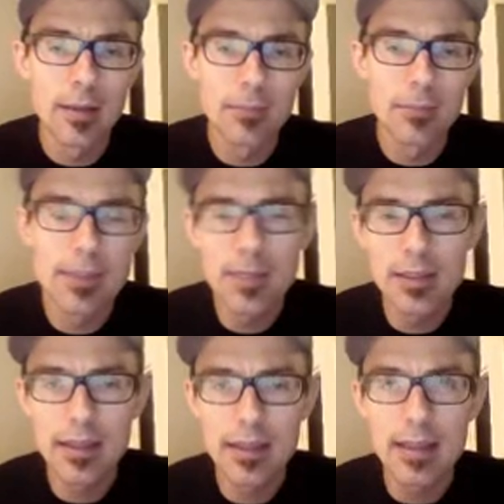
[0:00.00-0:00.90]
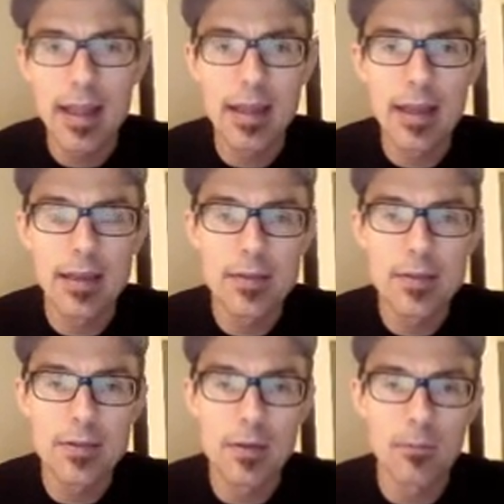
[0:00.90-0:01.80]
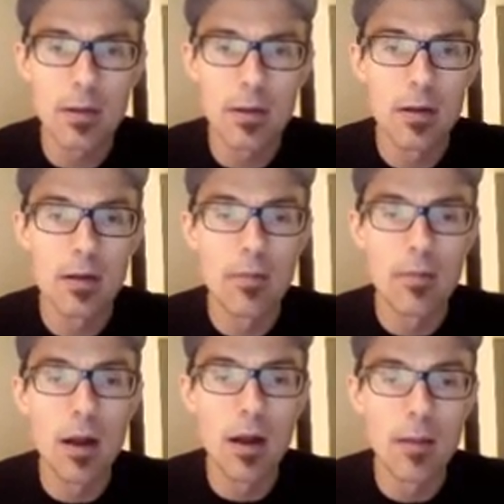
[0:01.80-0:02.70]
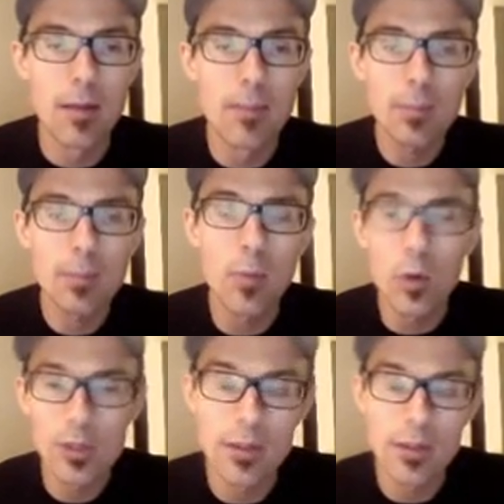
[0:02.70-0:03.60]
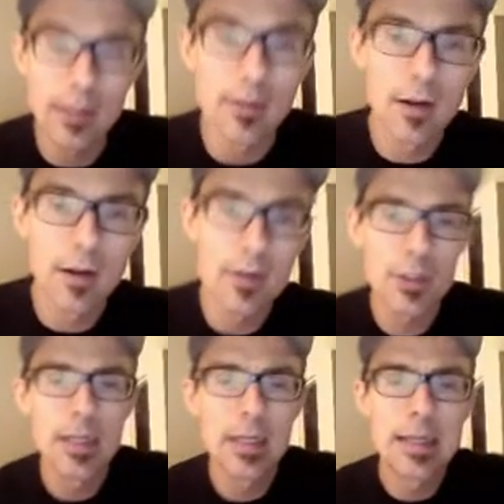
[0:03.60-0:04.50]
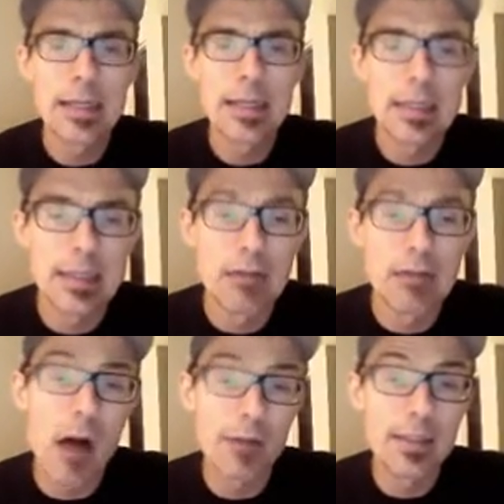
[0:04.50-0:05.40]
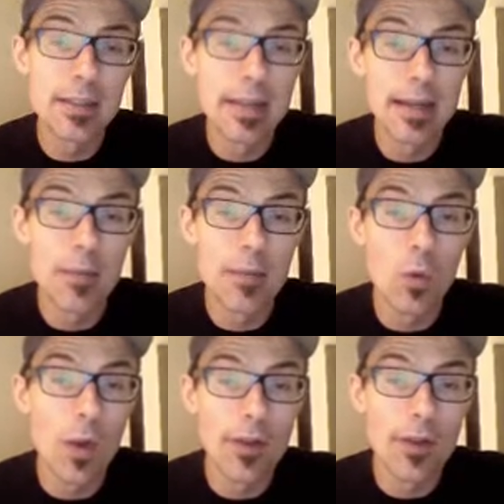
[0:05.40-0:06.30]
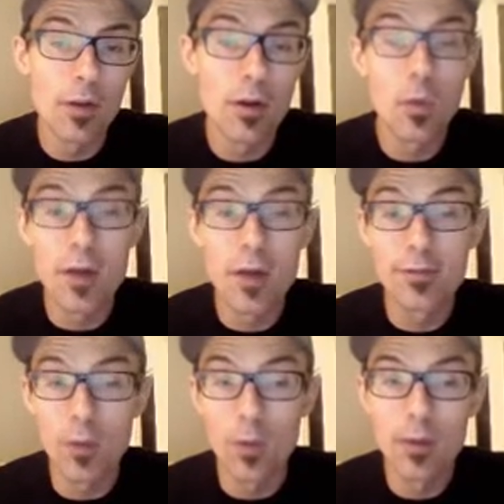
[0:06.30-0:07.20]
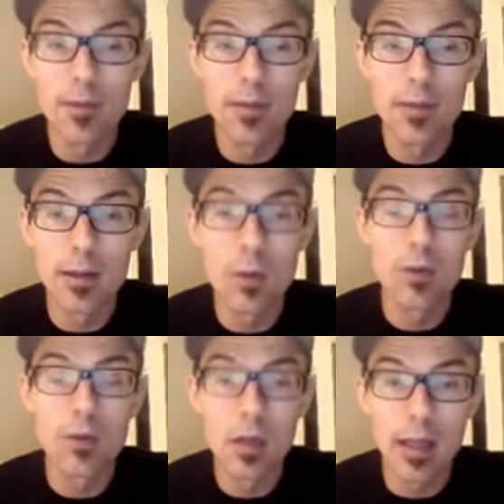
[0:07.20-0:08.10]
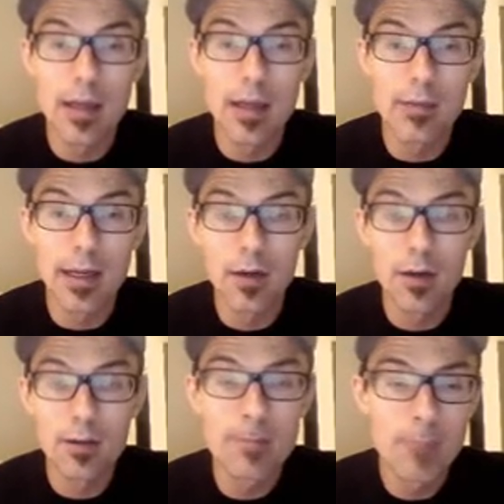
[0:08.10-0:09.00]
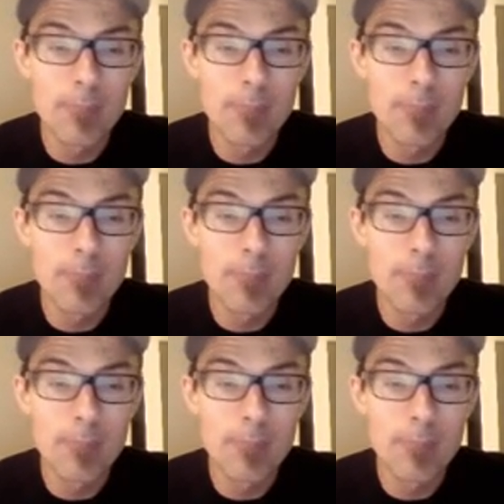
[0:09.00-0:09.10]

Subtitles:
typically the head is misproportionately large, often taking about 1/3 or 1/4 of the overall height of a character.